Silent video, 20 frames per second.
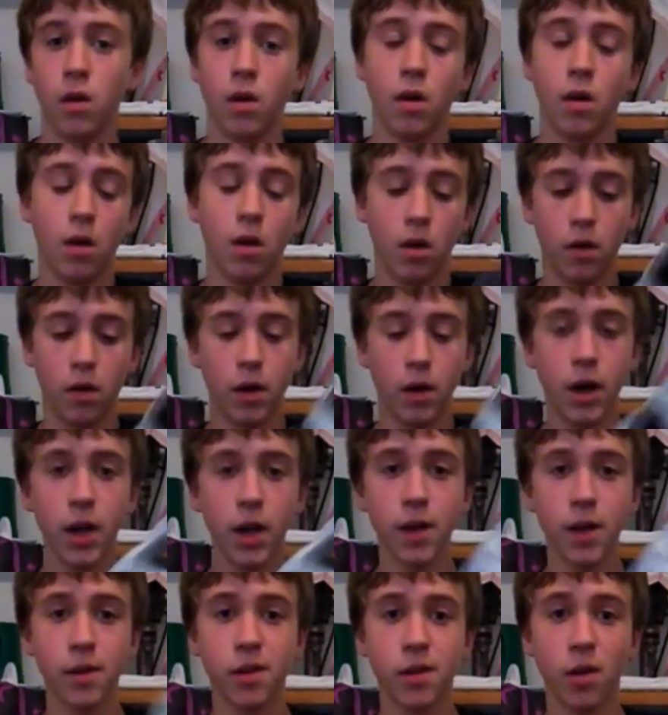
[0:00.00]

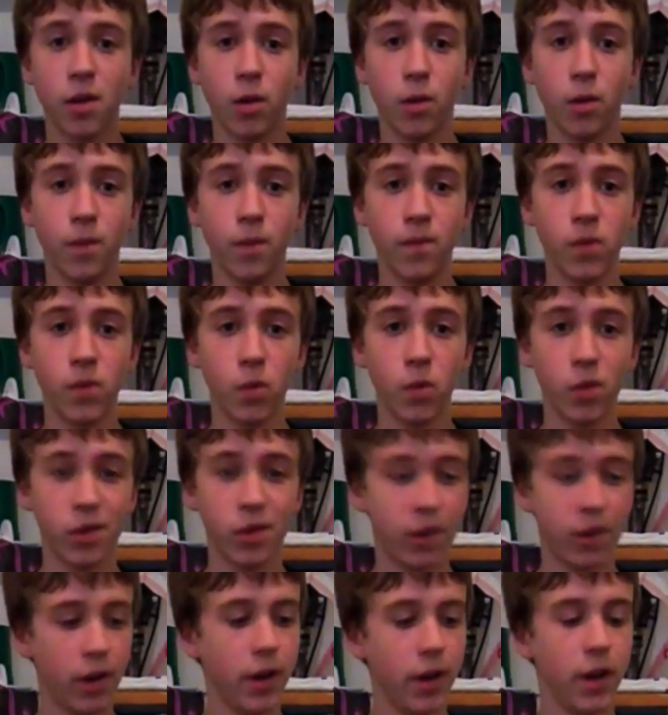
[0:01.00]
Alrighty, so we're
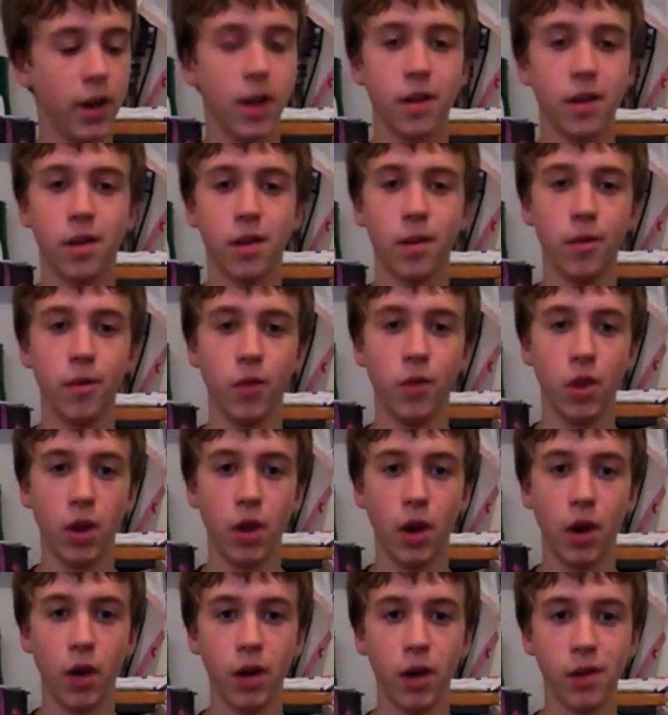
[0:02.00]
starting to get some of
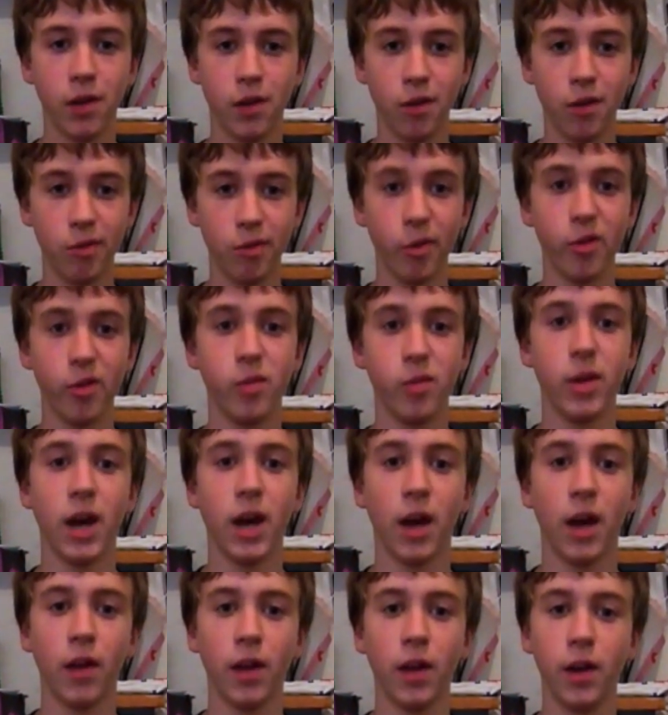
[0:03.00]
the areas that are supposed to be
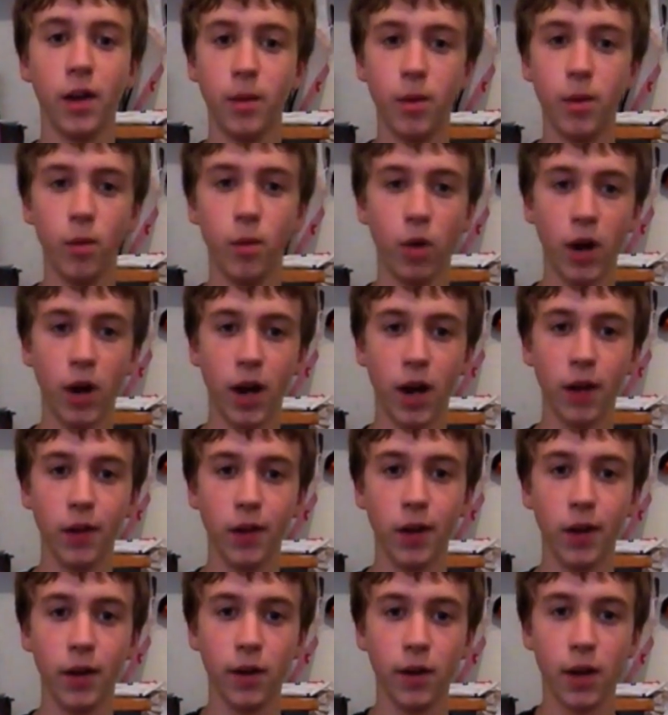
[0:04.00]
highlighted a bit more
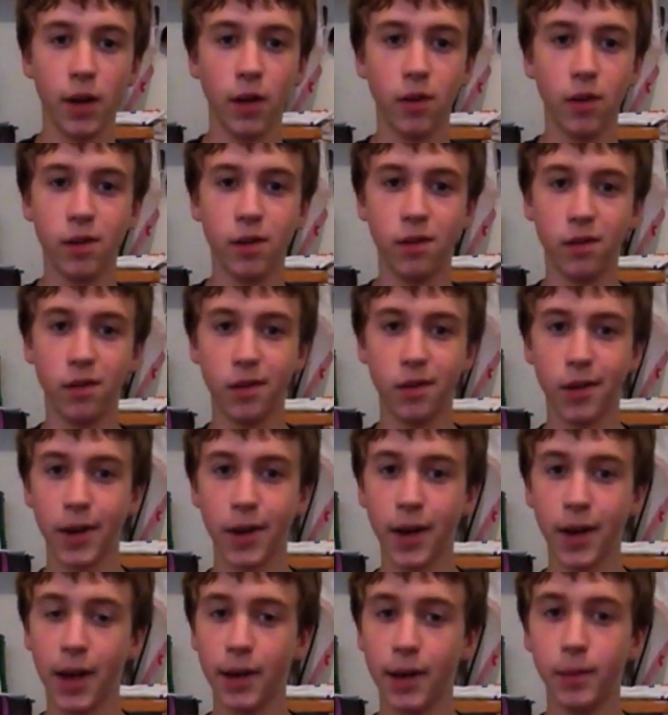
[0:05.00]
highlighted, okay? This is just
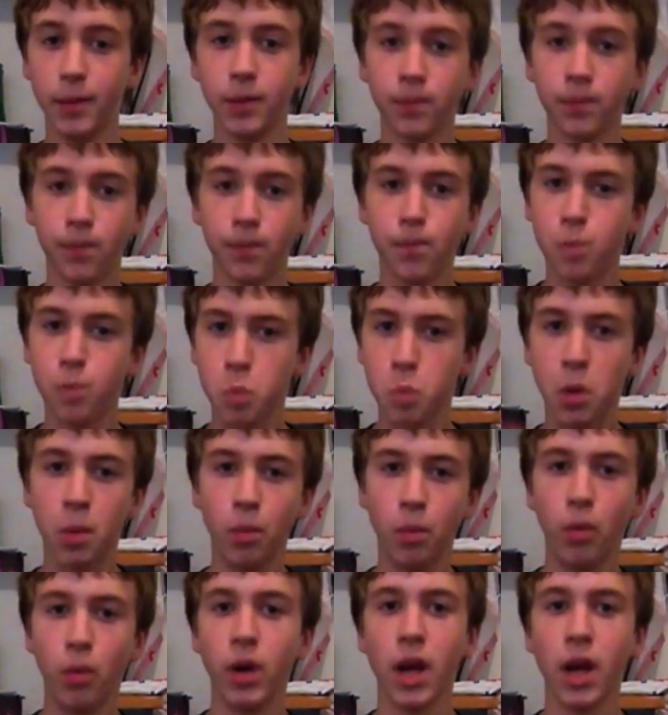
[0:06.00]
going to kind
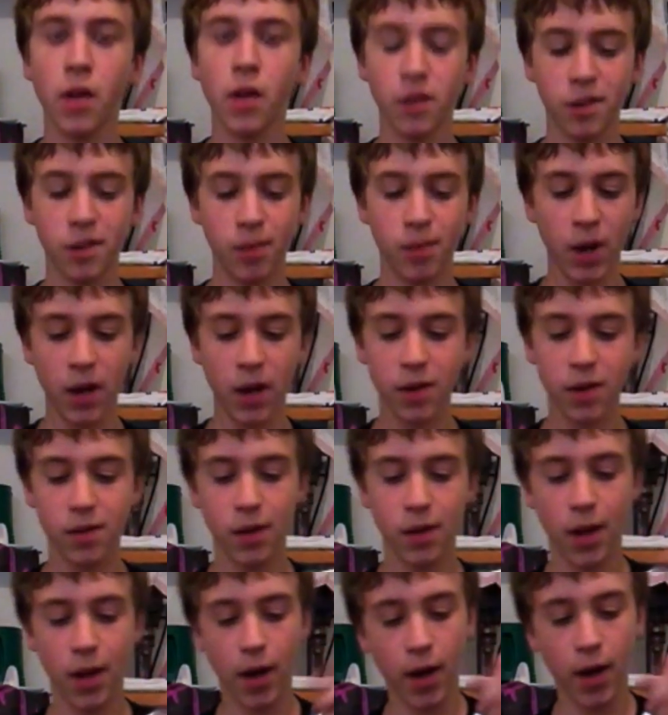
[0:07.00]
of bring out the
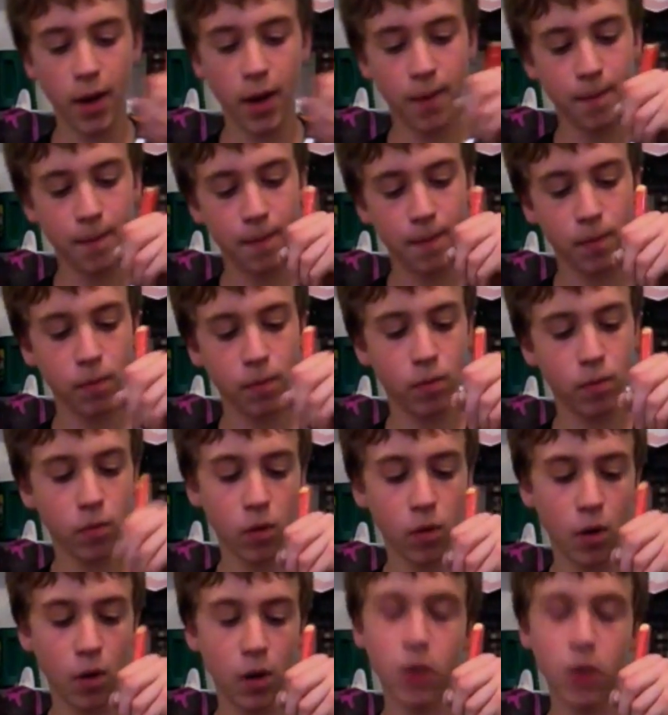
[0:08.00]
spots that
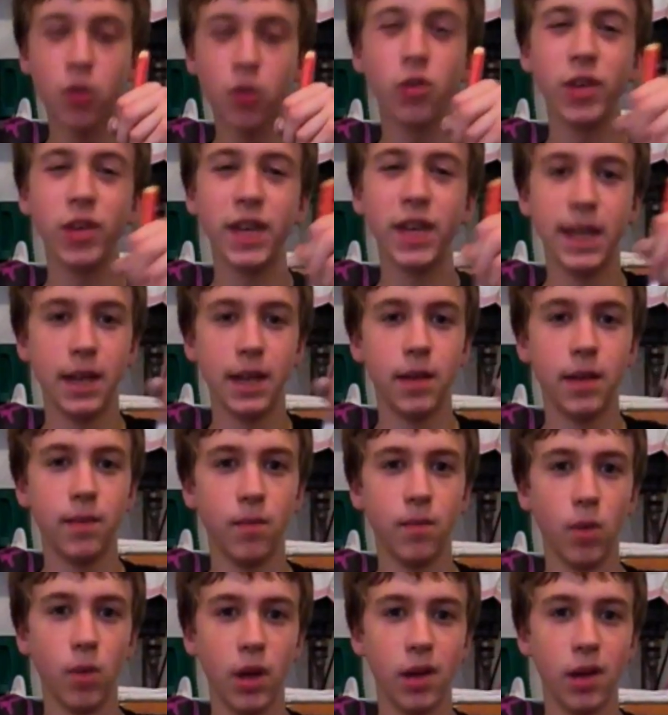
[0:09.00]
are usually
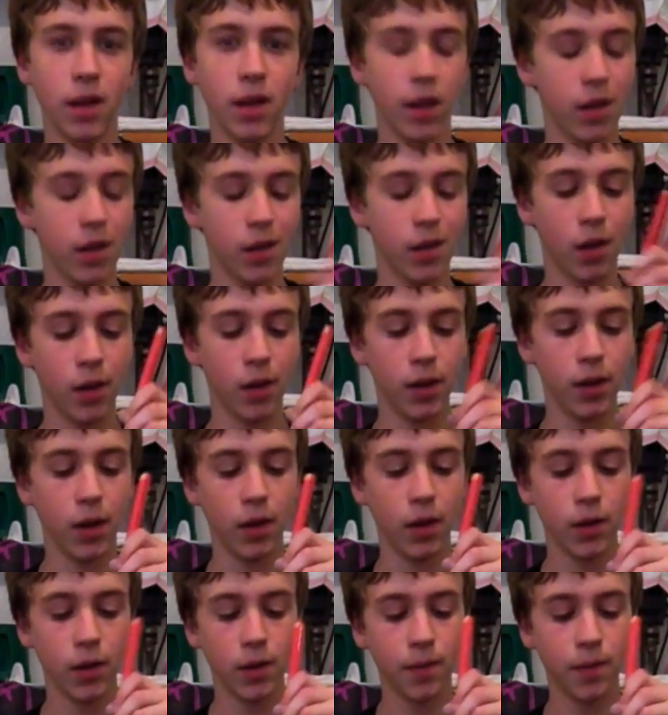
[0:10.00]
hidden when it's like a solid
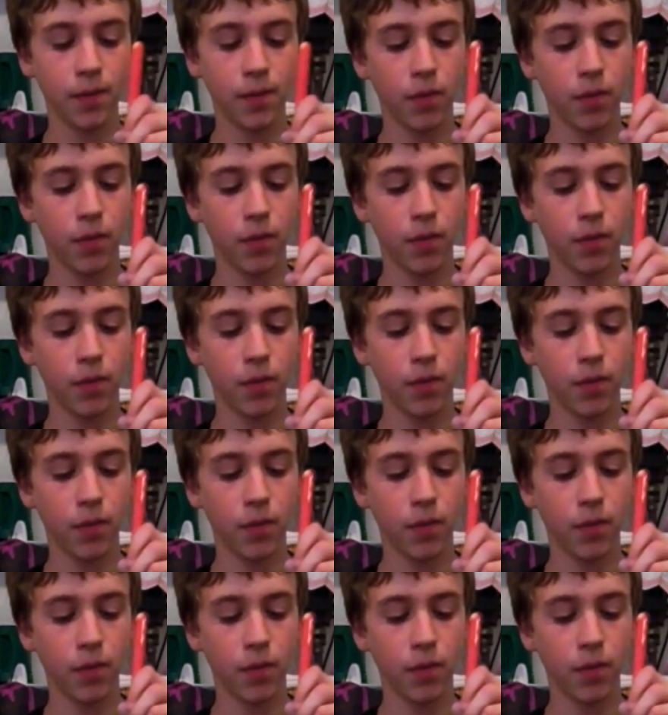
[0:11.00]
color.